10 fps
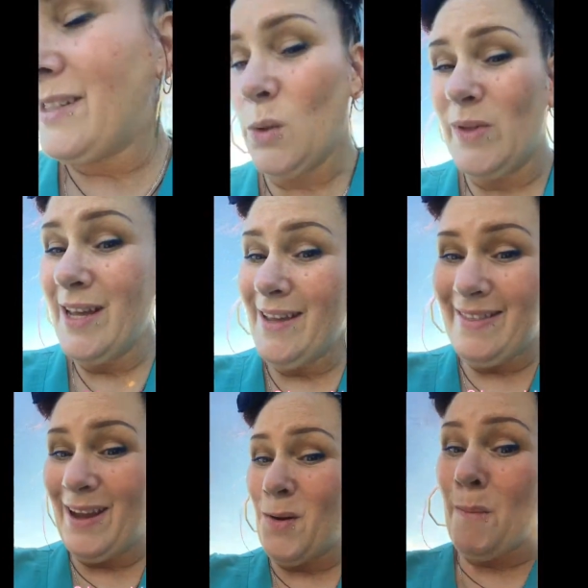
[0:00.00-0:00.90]
So
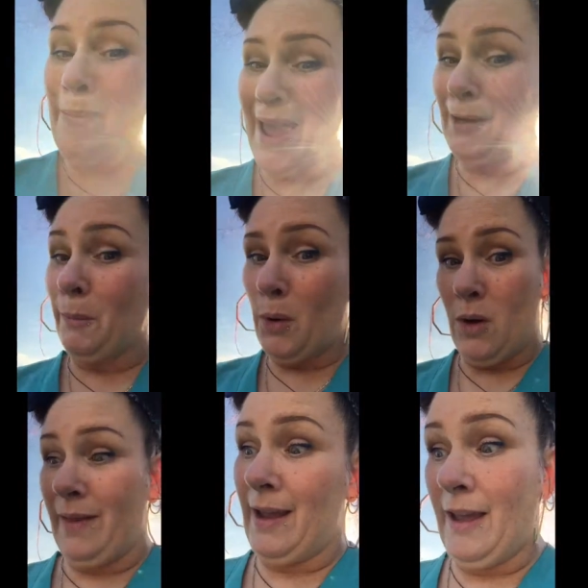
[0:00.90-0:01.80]
then they're going to bag up
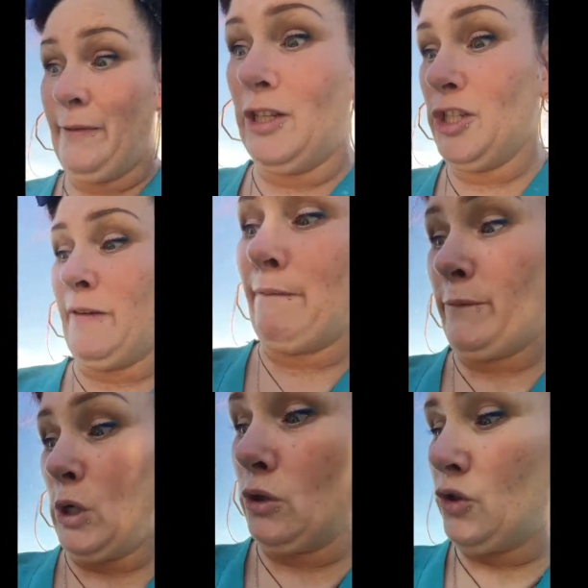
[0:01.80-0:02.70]
all that heavy shit
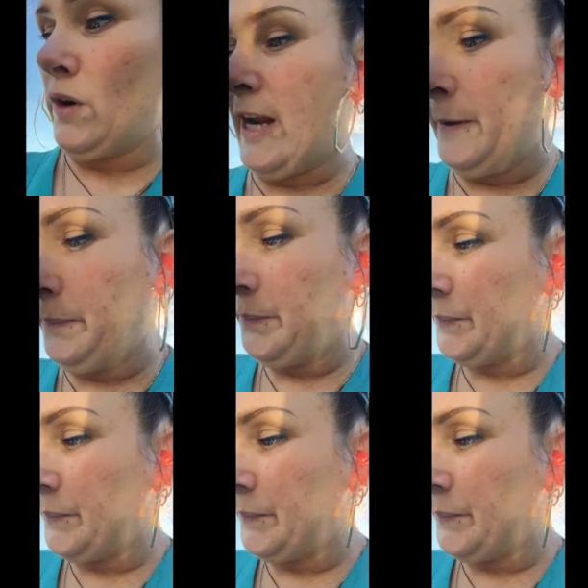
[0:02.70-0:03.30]
first, right?